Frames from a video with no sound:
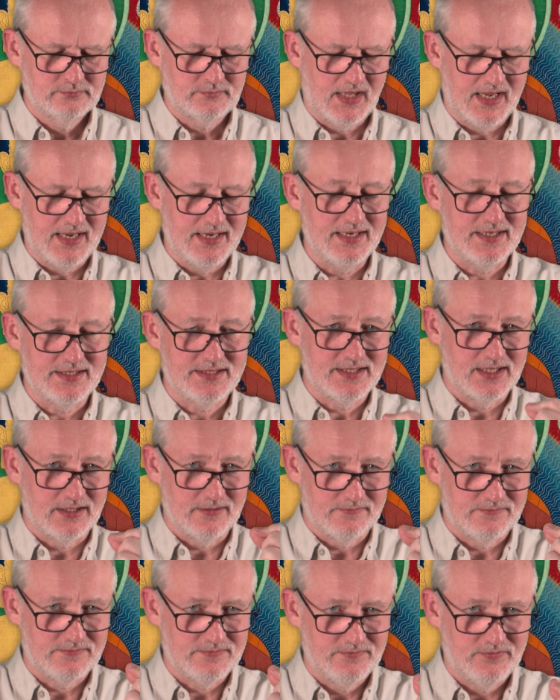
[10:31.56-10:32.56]
in
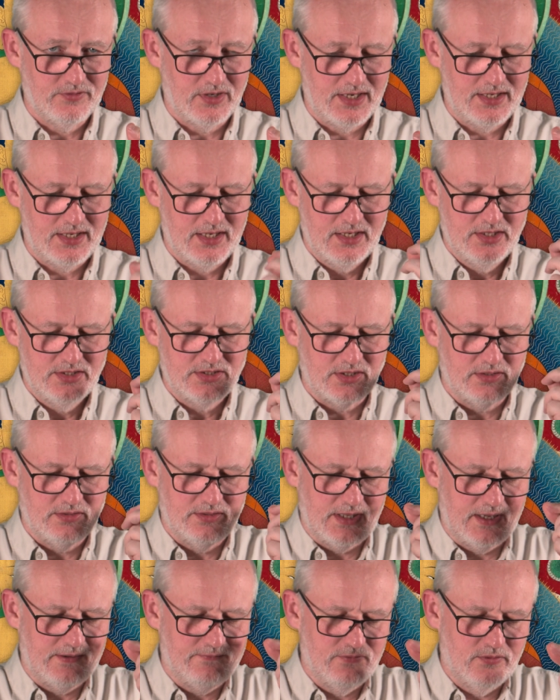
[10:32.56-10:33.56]
itself. Right, so
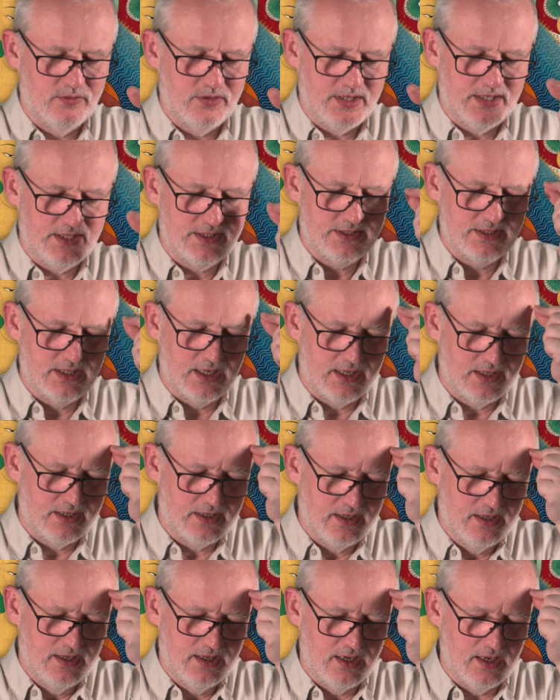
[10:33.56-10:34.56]
therefore, it's
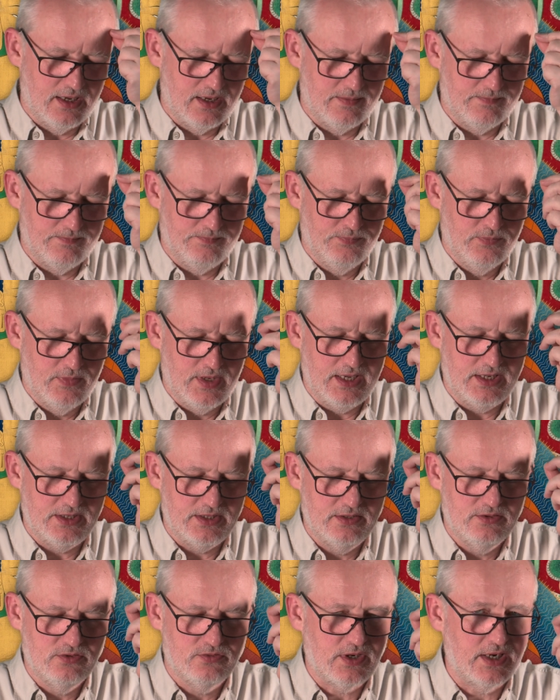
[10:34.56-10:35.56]
like
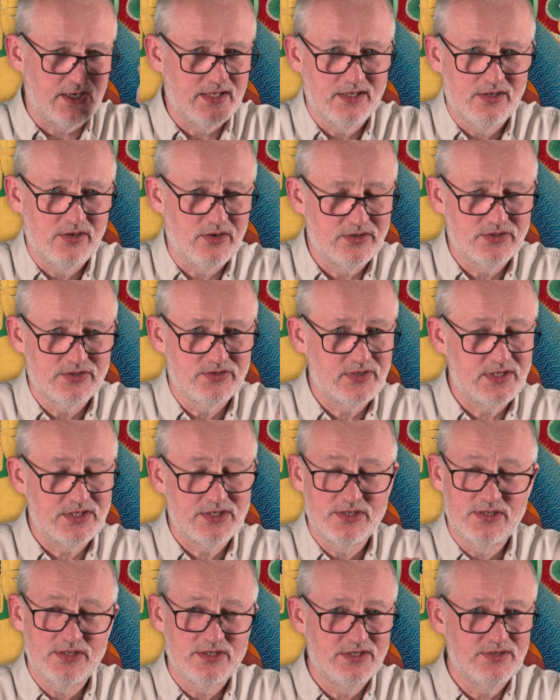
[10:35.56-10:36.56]
training in
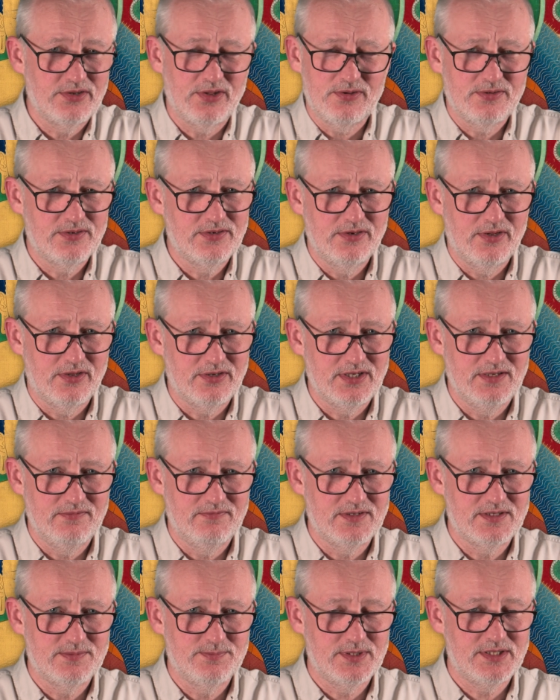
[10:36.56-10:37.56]
concentration is not
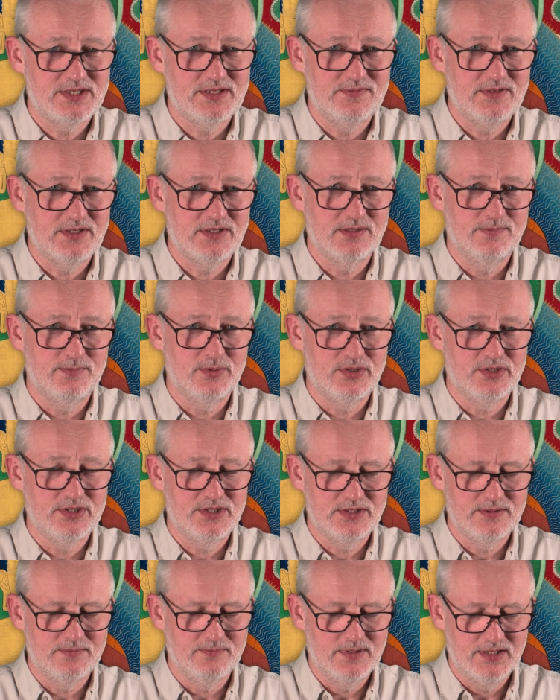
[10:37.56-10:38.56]
even specific to
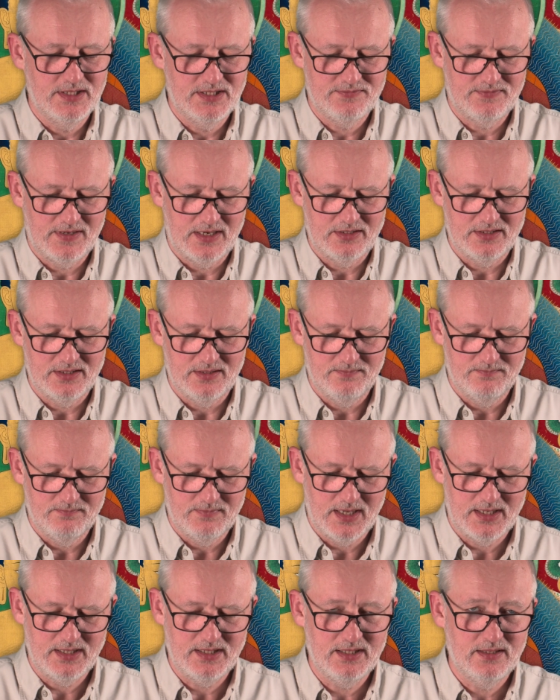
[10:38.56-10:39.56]
Buddhism. It's found in
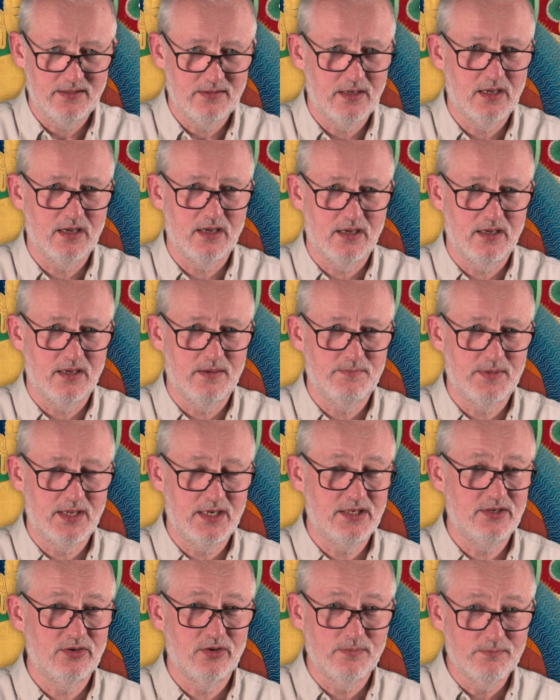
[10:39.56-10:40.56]
many
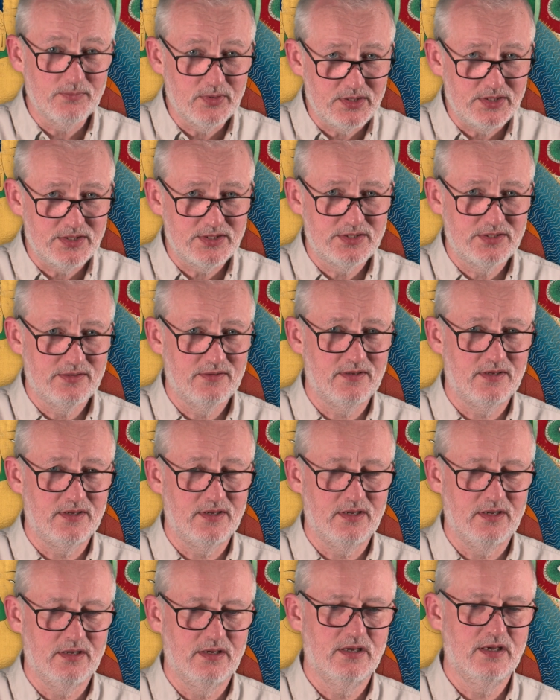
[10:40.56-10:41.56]
non-Buddhist
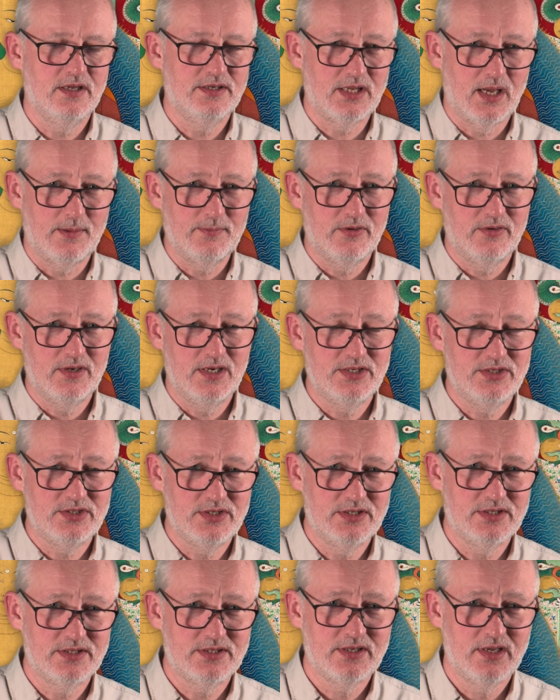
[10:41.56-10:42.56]
Dhamma
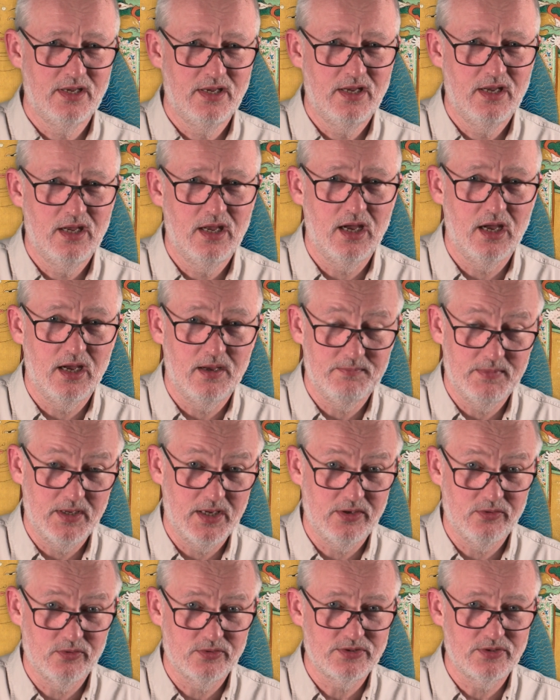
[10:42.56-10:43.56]
religions,
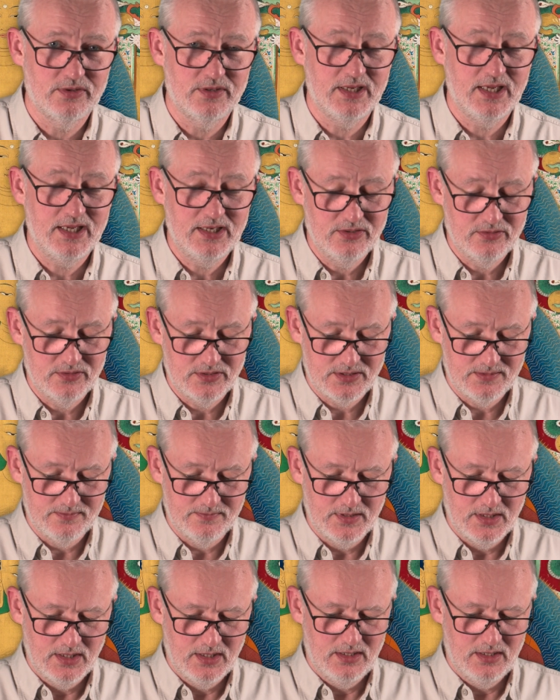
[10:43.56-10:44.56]
and also in Hinduism,